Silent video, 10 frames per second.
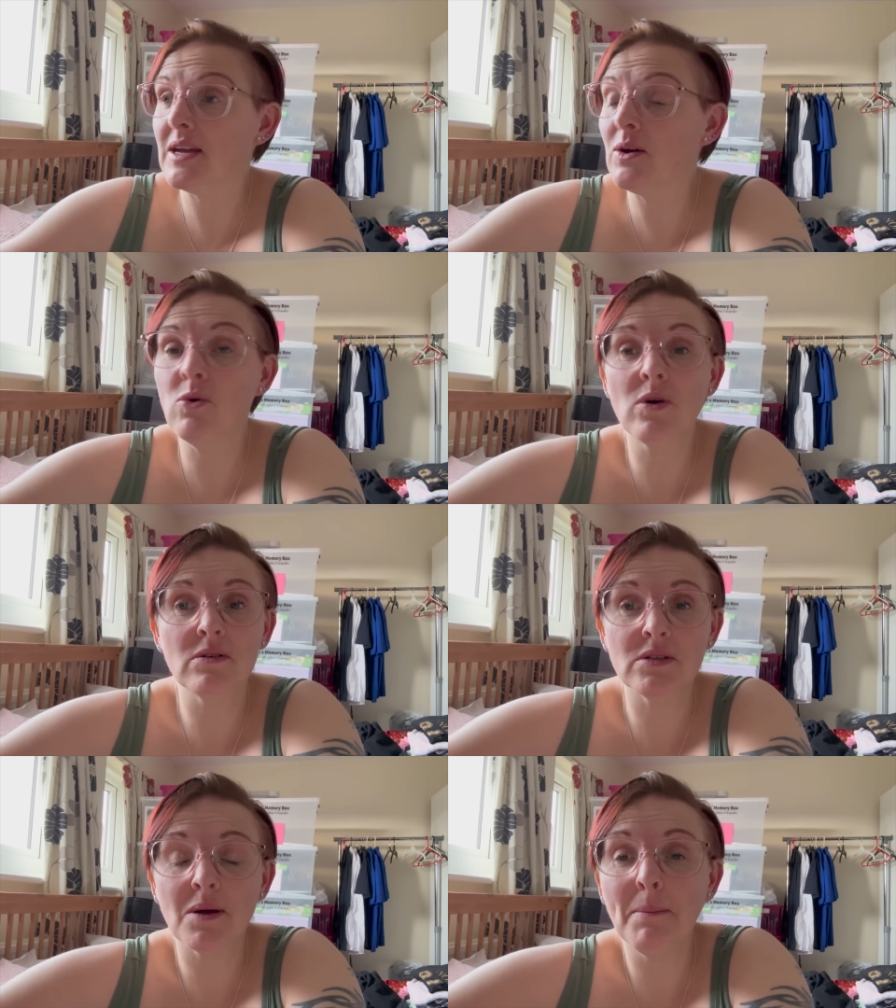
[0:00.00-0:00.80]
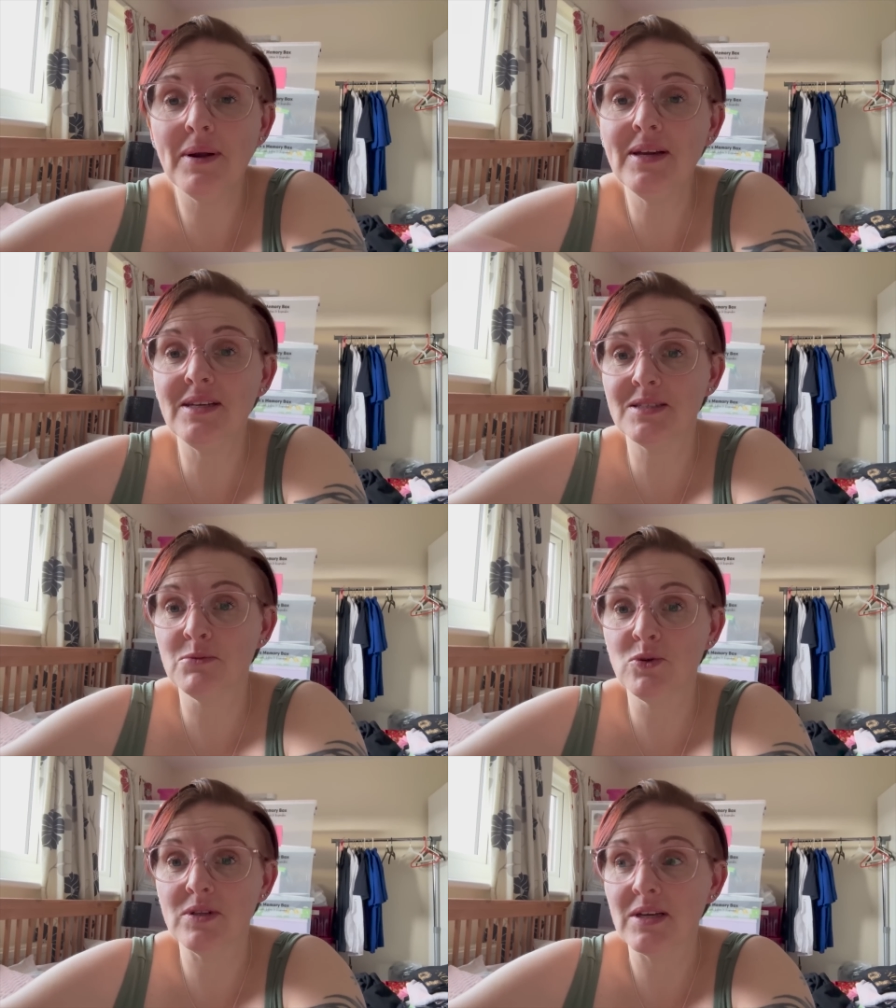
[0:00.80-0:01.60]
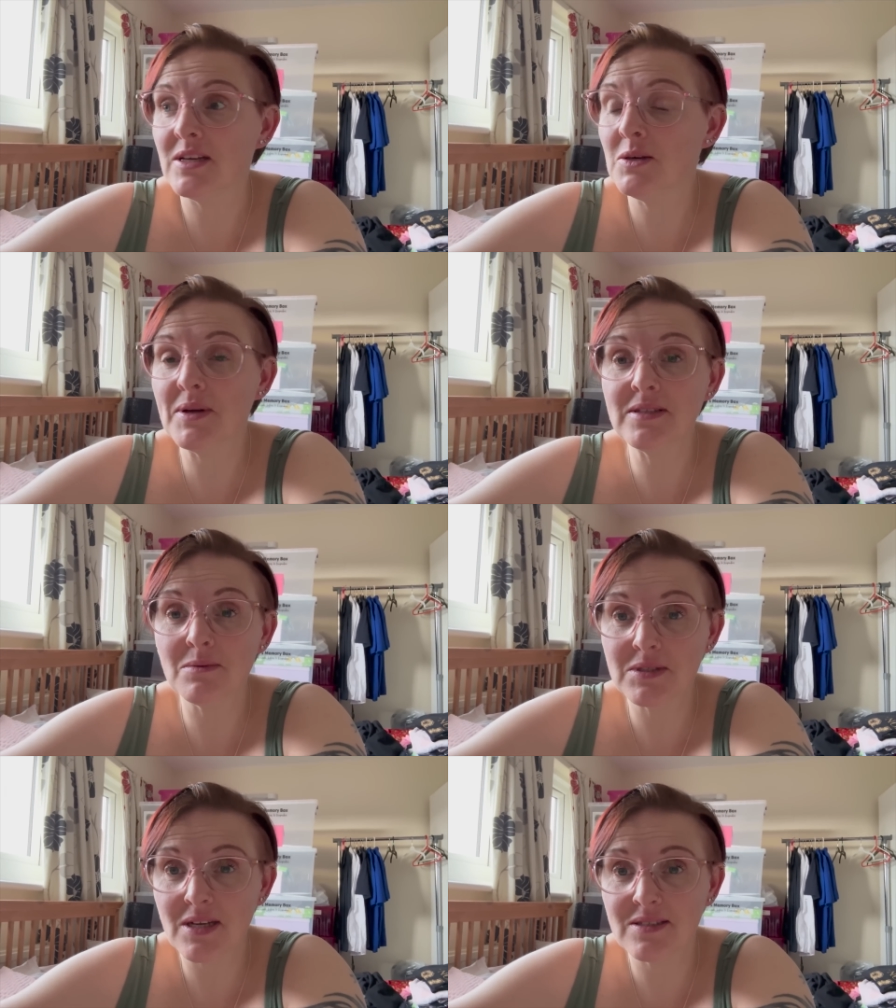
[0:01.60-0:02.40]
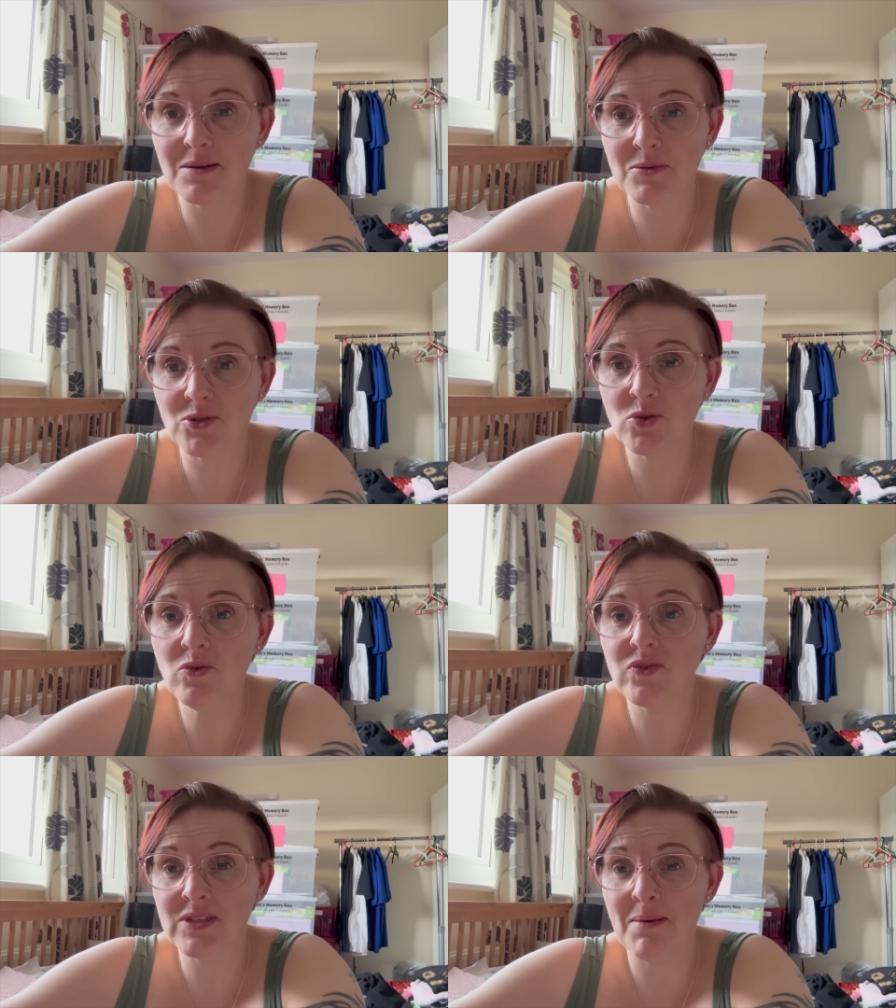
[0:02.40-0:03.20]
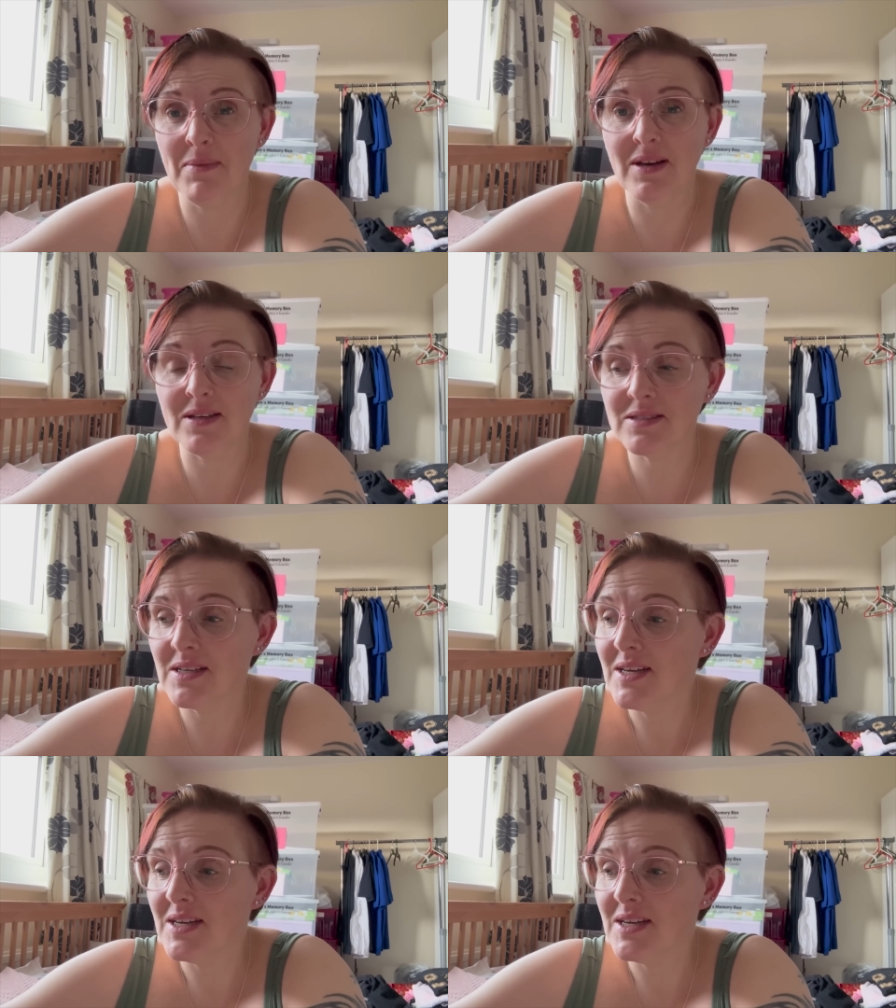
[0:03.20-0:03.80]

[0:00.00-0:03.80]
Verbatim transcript: It all goes completely smoothly and you end up standing up at school for 10 minutes.